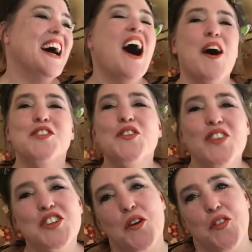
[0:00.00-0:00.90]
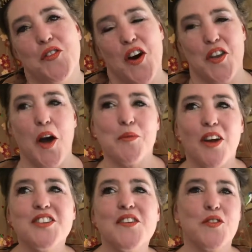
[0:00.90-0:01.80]
To finish off the fun, I'm going
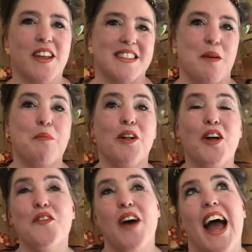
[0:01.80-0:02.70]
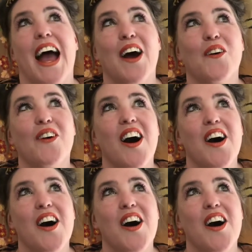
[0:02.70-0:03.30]
to give you an example of how